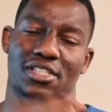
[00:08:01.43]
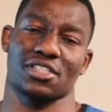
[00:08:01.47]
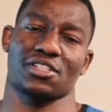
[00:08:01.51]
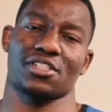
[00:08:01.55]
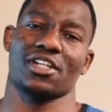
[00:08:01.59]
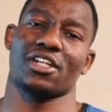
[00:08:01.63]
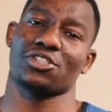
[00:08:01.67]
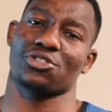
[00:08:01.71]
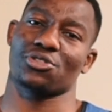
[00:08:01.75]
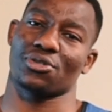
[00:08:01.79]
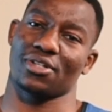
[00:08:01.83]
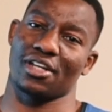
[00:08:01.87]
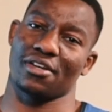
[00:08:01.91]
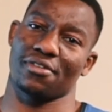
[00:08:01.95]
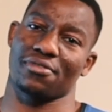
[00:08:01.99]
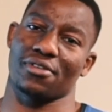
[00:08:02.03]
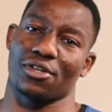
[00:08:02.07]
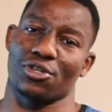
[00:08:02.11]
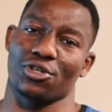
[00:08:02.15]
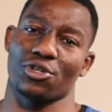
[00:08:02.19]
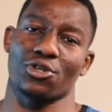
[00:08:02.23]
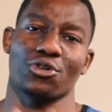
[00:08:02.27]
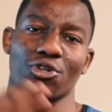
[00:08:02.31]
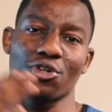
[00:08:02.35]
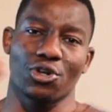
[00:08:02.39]
a natural lifter
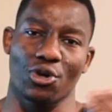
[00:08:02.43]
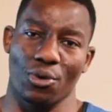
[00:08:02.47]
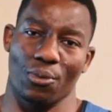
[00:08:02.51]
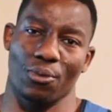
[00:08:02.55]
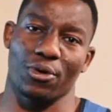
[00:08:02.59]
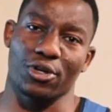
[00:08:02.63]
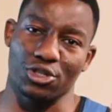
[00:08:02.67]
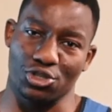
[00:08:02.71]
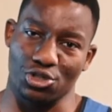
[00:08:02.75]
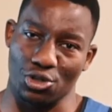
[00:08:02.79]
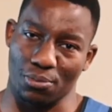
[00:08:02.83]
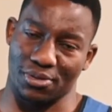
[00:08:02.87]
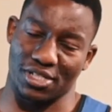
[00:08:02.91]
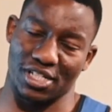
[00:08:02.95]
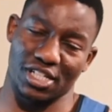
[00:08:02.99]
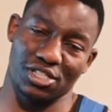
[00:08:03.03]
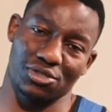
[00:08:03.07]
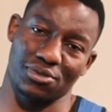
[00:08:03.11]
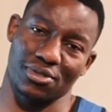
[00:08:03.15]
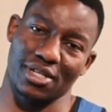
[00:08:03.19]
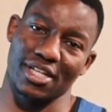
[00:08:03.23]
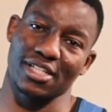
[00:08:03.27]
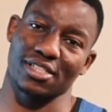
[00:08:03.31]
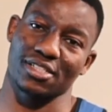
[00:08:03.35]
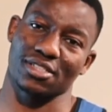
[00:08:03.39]
you don't know what your true
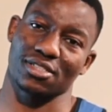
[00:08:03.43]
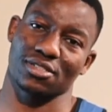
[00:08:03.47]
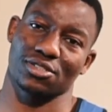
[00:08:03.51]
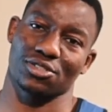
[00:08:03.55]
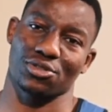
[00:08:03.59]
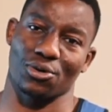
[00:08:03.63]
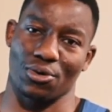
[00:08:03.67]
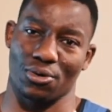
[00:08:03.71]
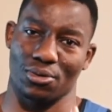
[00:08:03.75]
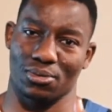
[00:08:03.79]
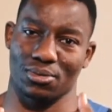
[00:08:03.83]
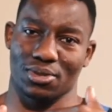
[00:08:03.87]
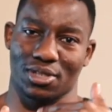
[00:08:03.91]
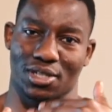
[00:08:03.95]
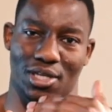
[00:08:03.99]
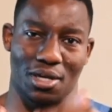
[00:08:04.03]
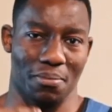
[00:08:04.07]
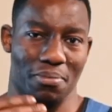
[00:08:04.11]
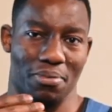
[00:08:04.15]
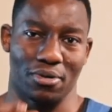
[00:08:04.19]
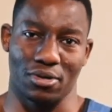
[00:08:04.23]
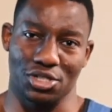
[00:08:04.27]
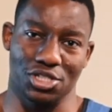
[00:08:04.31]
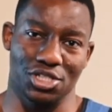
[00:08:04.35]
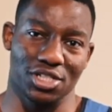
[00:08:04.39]
potential is, so
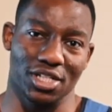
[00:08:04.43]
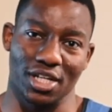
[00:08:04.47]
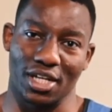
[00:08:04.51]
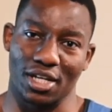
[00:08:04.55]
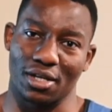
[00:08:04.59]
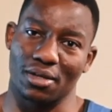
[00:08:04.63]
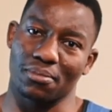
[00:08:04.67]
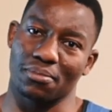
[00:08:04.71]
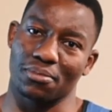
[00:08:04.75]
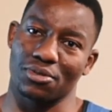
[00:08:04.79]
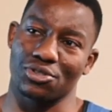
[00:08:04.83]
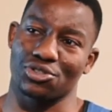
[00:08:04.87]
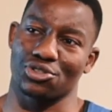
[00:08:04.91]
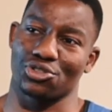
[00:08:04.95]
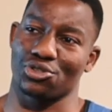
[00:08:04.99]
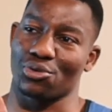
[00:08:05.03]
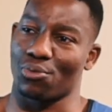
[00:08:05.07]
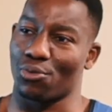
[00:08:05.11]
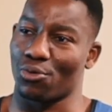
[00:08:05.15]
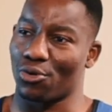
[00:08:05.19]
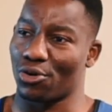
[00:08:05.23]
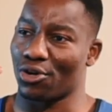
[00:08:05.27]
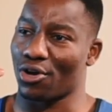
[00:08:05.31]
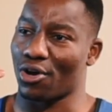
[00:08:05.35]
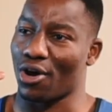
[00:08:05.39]
keep pushing it because you
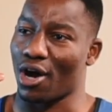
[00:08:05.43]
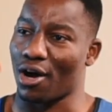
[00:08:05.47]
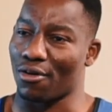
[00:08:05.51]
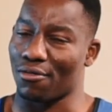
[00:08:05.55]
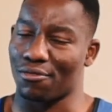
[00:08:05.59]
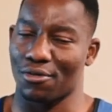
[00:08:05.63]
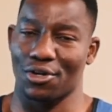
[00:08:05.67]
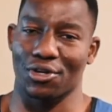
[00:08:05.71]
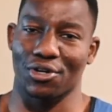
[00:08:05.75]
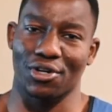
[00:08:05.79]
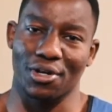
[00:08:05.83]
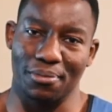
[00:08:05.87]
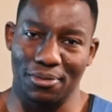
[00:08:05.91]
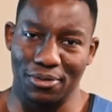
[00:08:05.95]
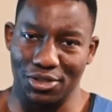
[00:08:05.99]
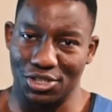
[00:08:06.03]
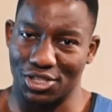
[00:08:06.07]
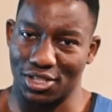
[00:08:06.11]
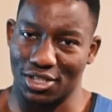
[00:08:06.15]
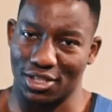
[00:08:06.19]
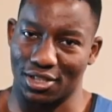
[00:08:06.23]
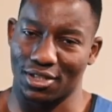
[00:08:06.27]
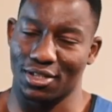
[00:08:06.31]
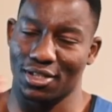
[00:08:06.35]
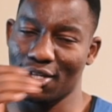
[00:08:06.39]
won't know how far you're gonna push
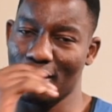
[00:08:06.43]
it.